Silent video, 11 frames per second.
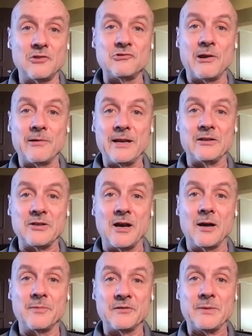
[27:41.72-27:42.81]
cherry on
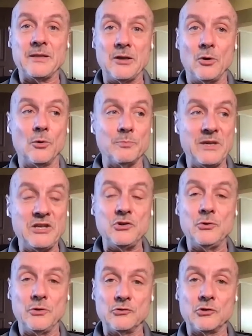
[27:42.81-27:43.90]
top has been the whole Me
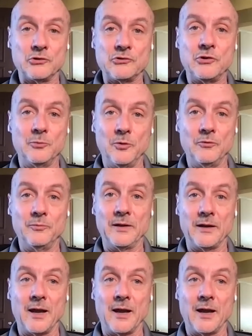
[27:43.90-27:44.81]
Too and Church Too movement.